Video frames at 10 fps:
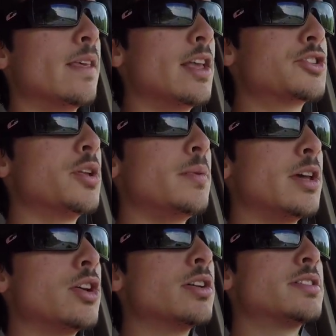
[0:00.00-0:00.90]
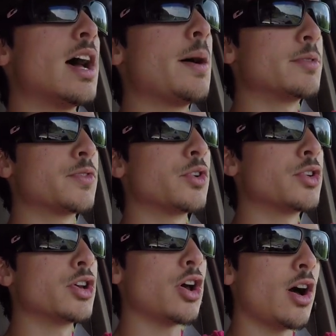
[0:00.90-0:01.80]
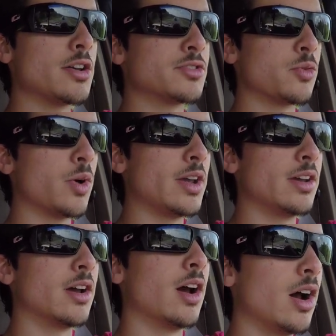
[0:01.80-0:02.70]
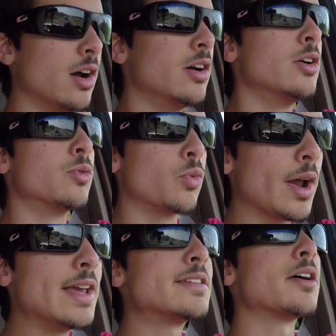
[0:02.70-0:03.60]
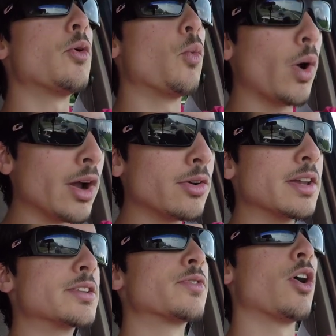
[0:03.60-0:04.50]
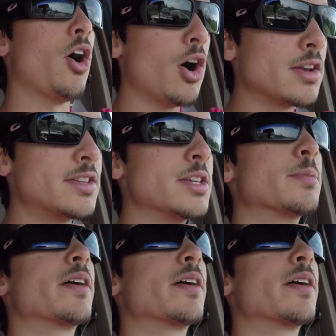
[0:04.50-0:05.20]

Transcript: It's going to be a good time, it's for a good cause, for raise awareness for autism.